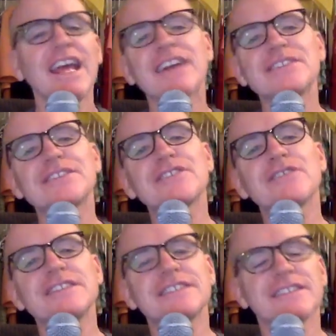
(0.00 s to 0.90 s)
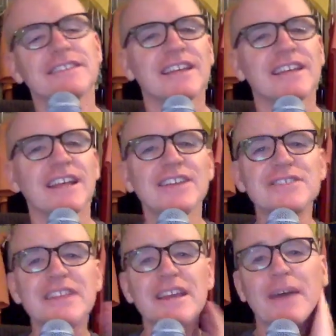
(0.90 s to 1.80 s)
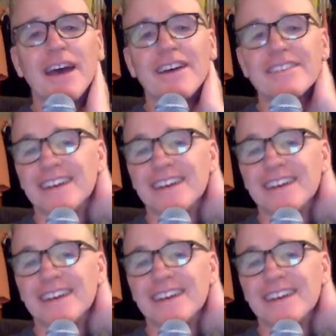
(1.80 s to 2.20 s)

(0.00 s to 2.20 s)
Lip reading: Here's the thing about